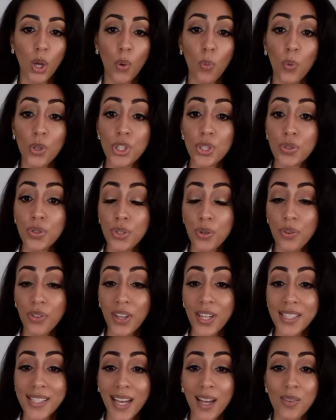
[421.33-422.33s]
When you do
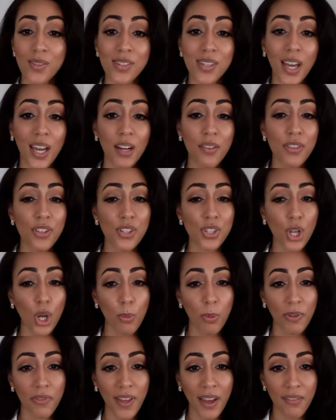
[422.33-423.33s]
things outside of the
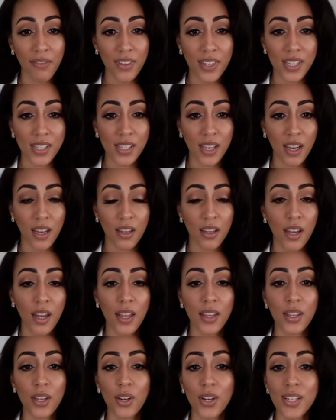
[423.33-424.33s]
scope of that visa,
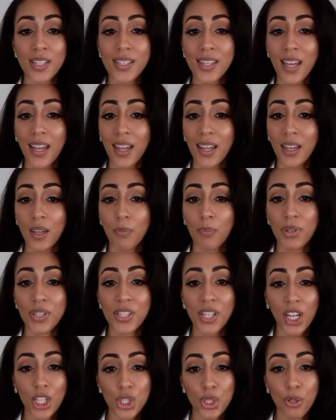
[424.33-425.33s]
there is a
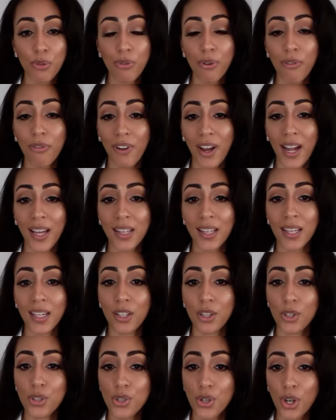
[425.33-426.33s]
potential for
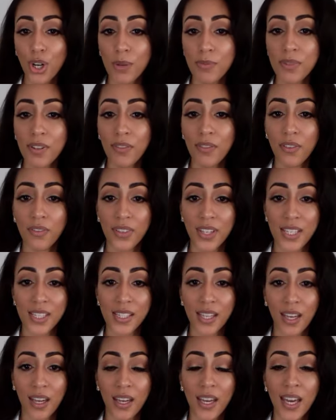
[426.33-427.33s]
violating the terms of the
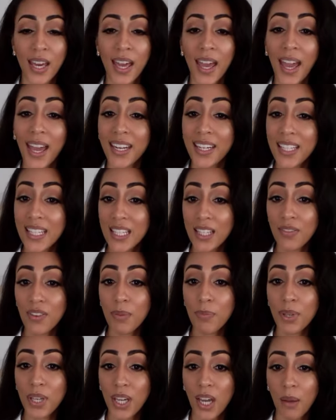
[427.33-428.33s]
visa and
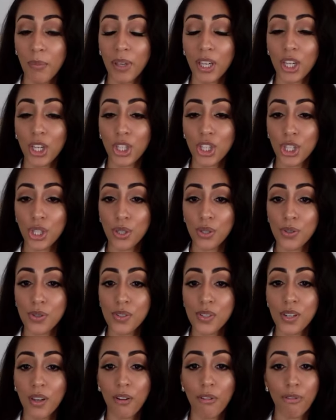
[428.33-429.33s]
even becoming
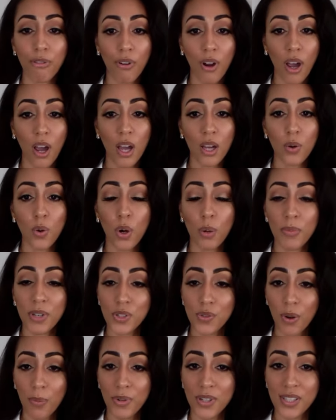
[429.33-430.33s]
accused of fraud or
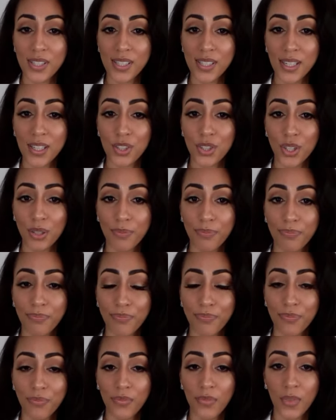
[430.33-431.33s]
misrepresentation.
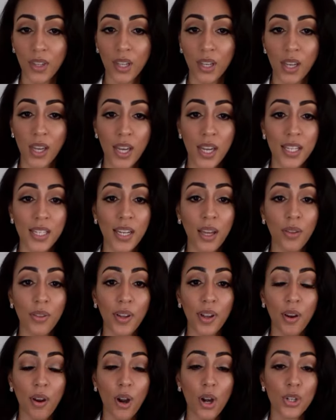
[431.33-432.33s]
Now,
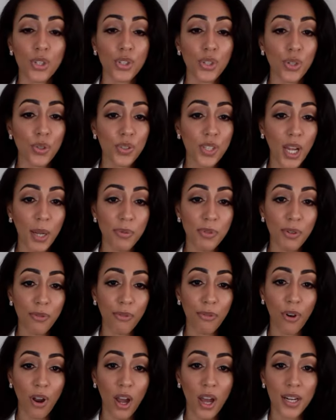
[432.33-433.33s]
there are two types of
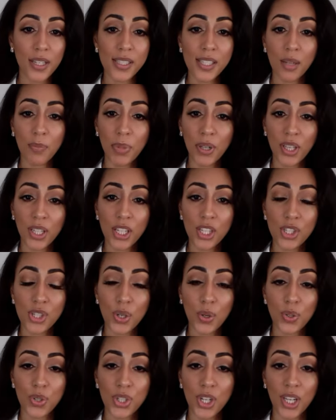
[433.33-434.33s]
fraud typically
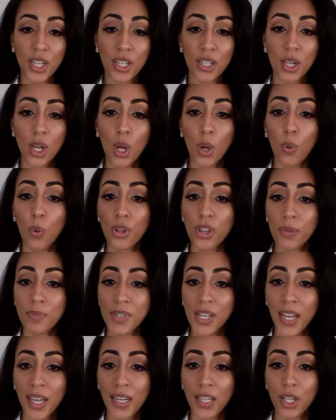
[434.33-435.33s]
associated with
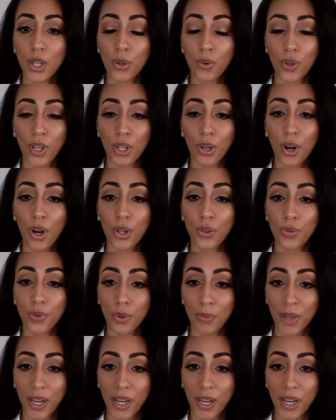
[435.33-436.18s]
obtaining a green card through